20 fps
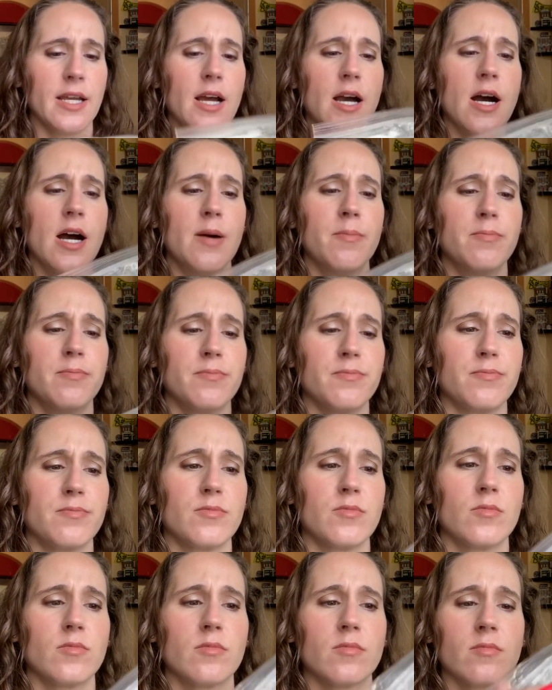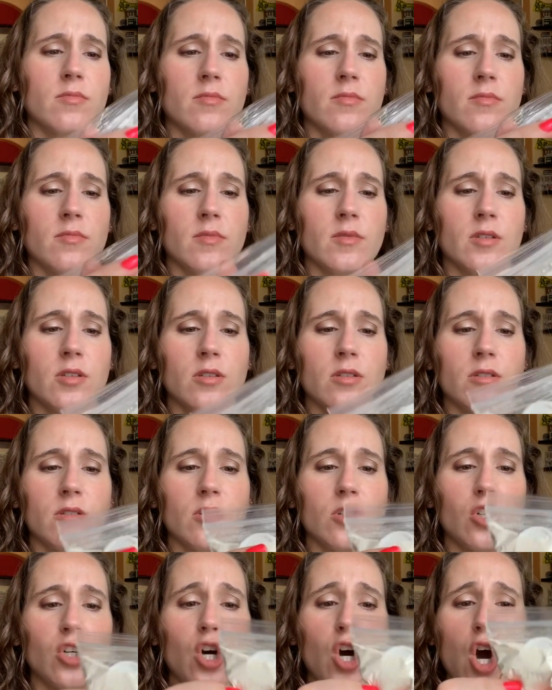um,
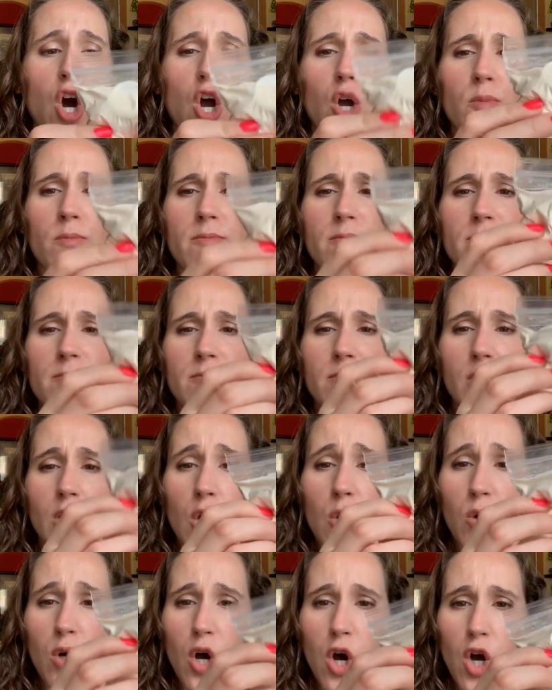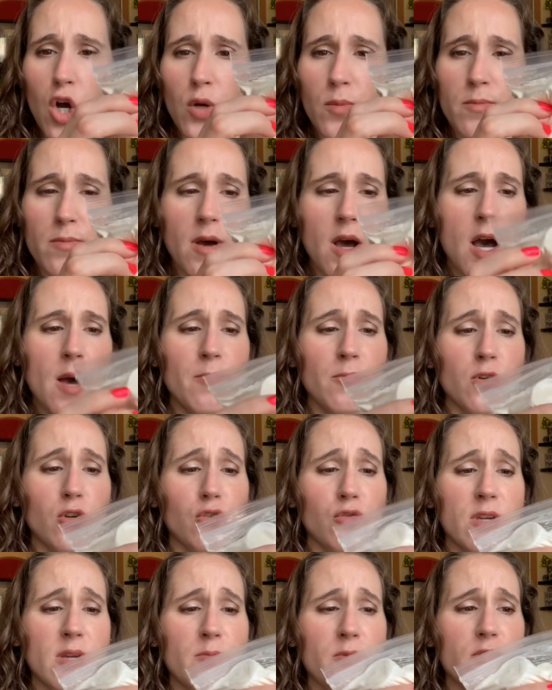carb, low carb um,
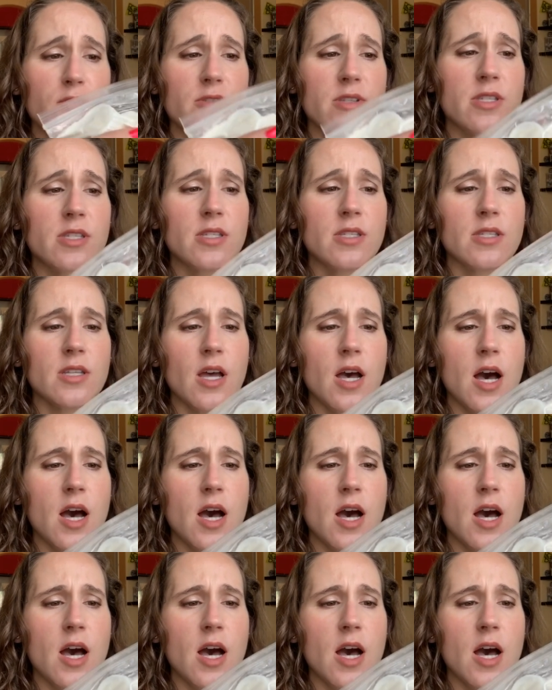creamers.